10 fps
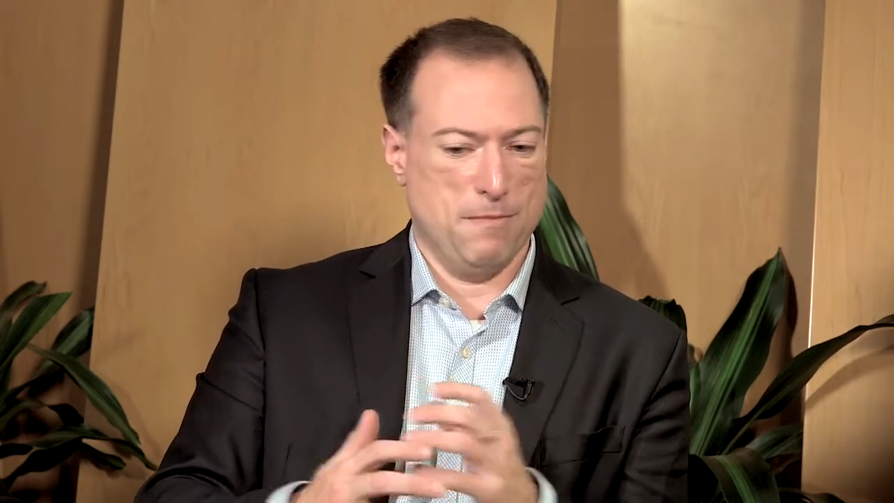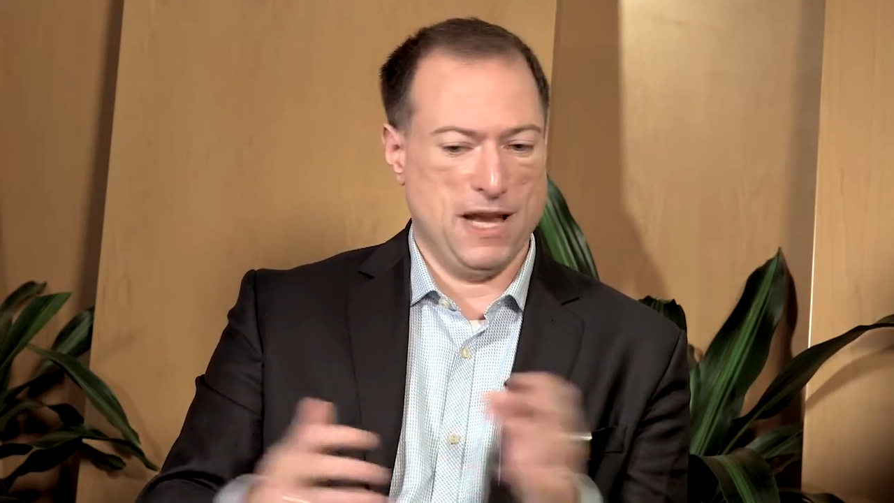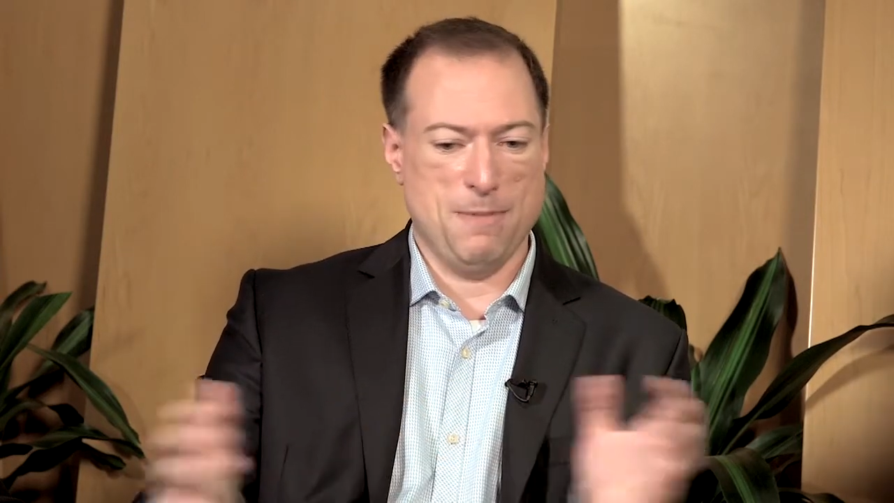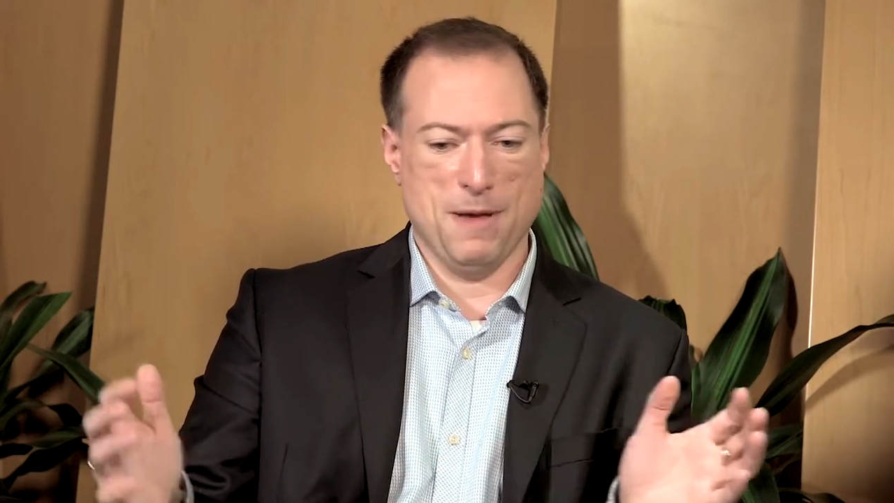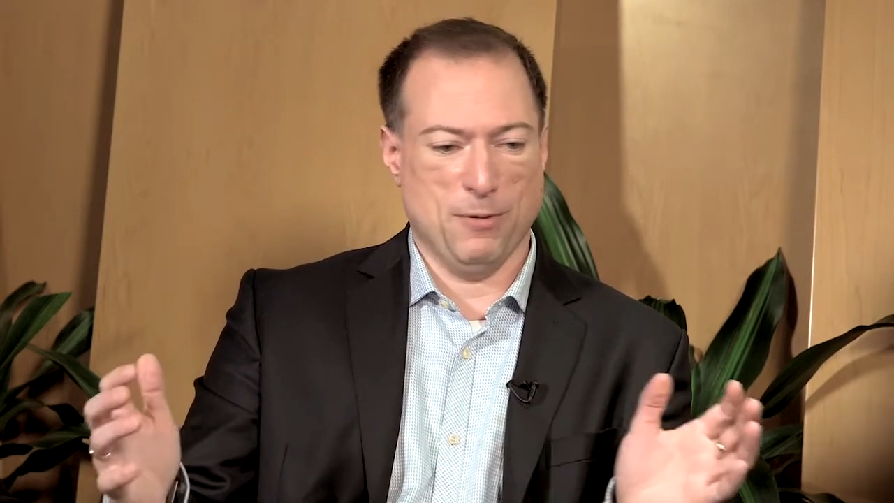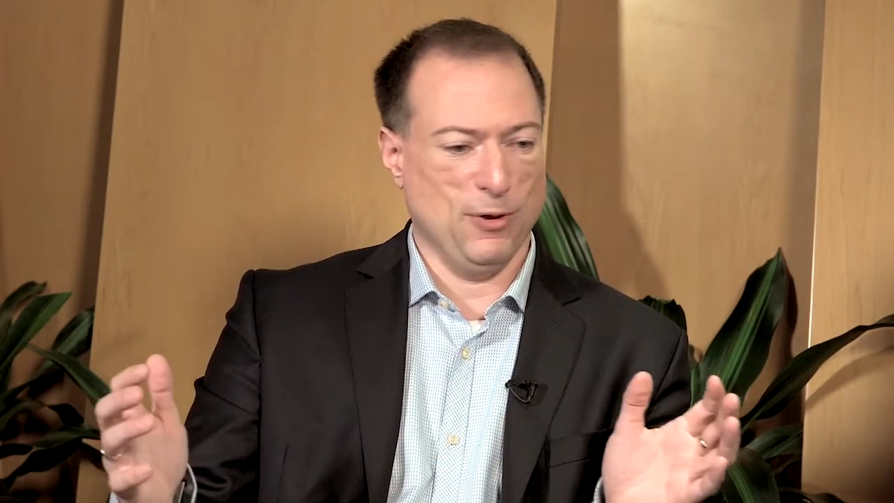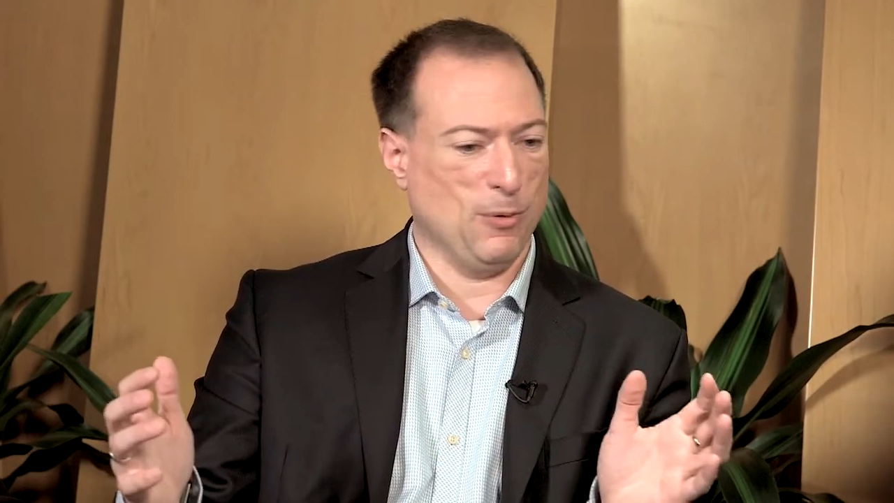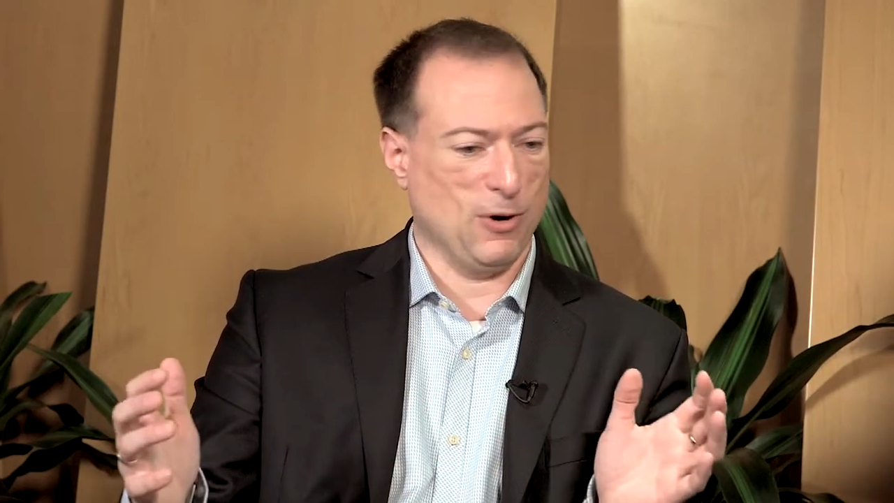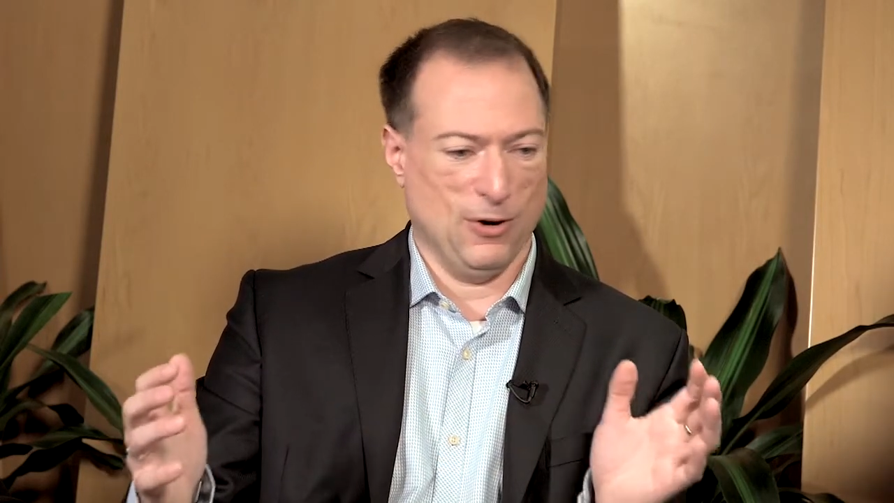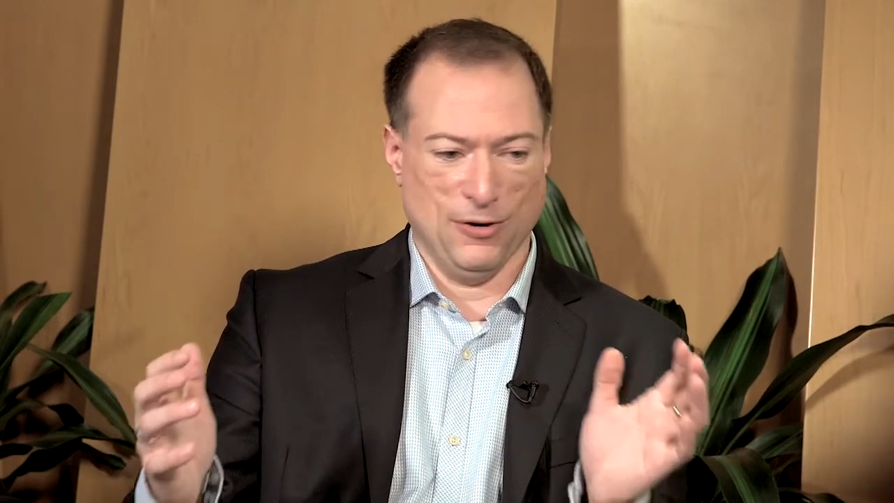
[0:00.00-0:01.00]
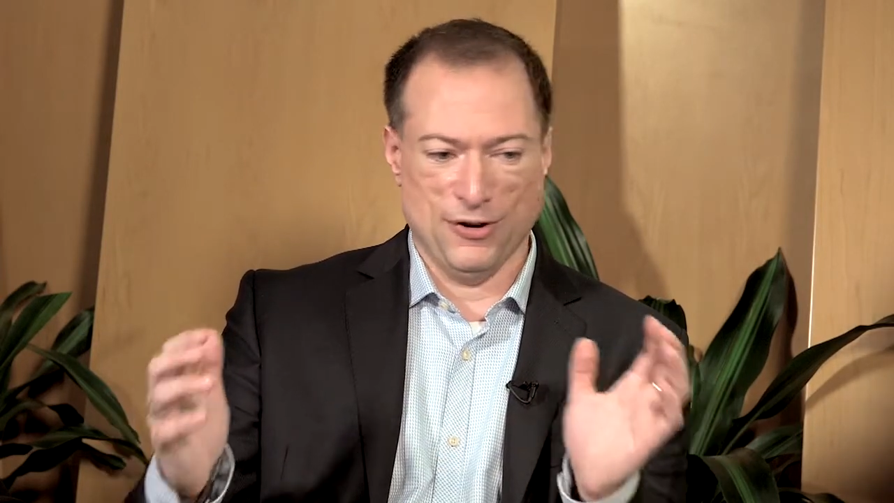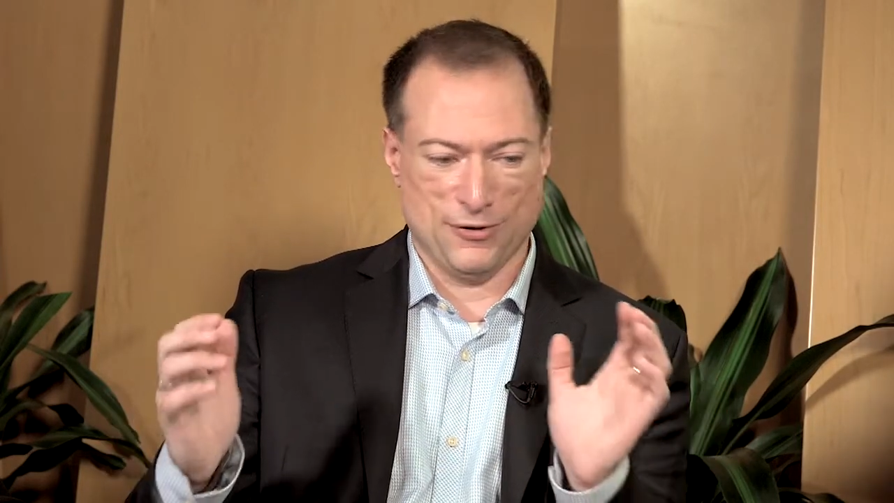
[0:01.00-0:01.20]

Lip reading: many people in the world